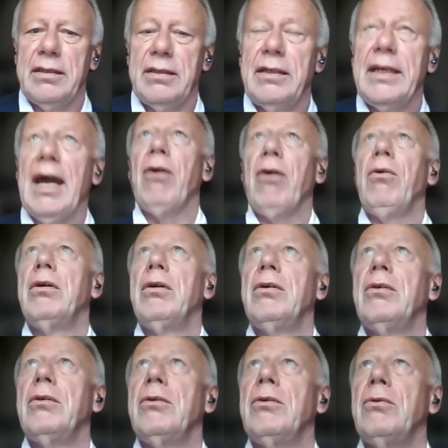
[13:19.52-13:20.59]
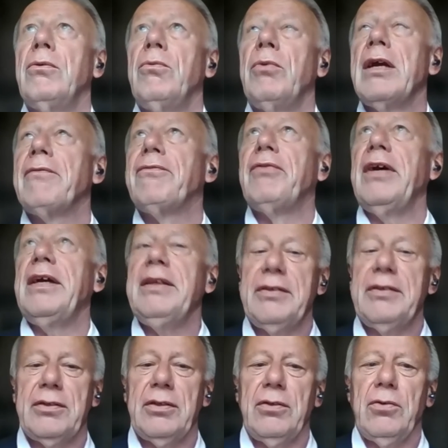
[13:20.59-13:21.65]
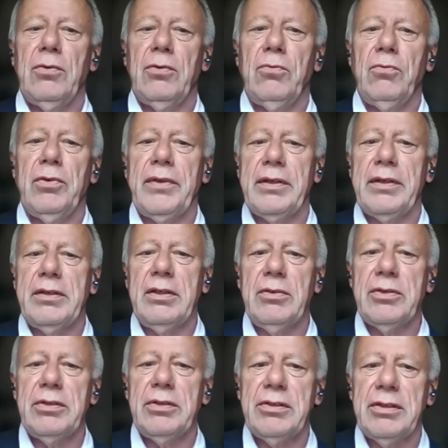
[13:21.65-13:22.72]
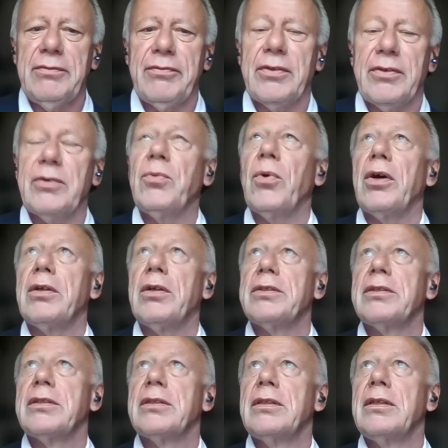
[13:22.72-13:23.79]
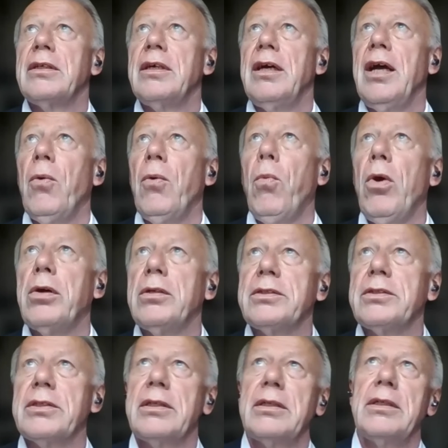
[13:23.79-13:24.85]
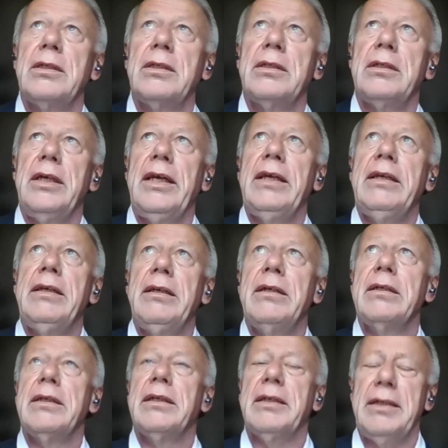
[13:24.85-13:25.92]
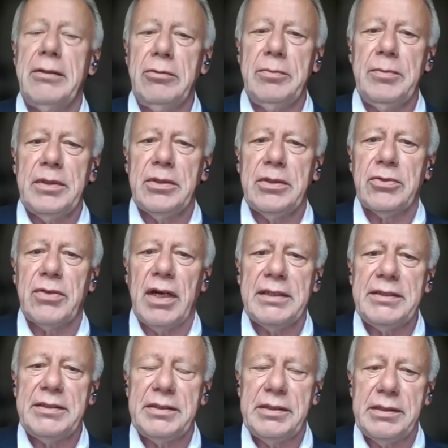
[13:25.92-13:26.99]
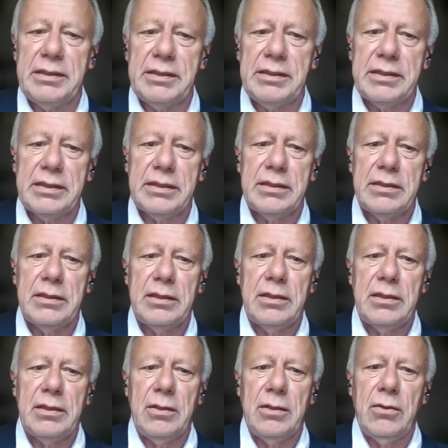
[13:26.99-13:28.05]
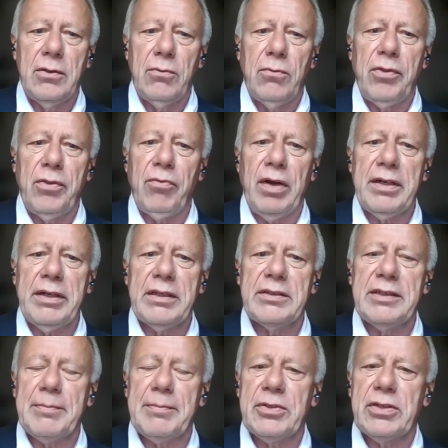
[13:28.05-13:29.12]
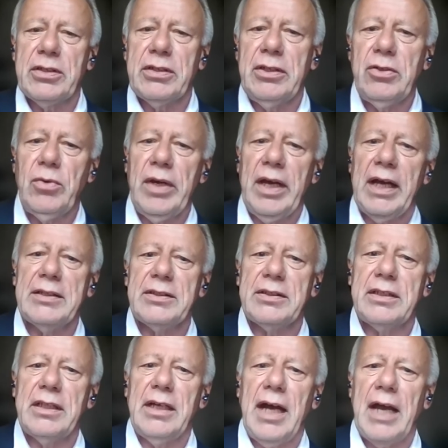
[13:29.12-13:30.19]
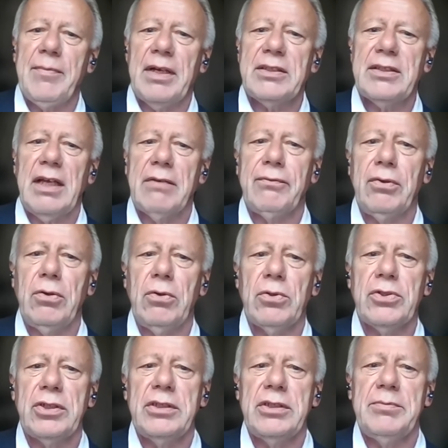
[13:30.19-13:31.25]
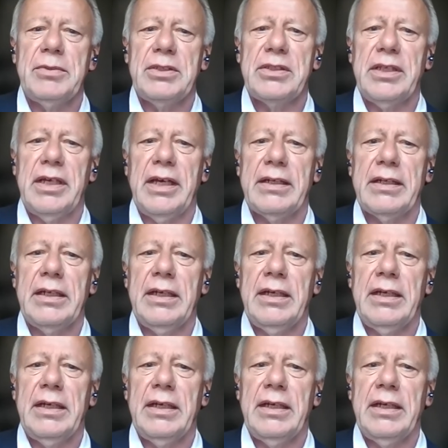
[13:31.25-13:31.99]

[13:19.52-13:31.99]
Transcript: Now, we are faced with a total different world, a world in global crises. With one exception, the US, I must unfortunately be said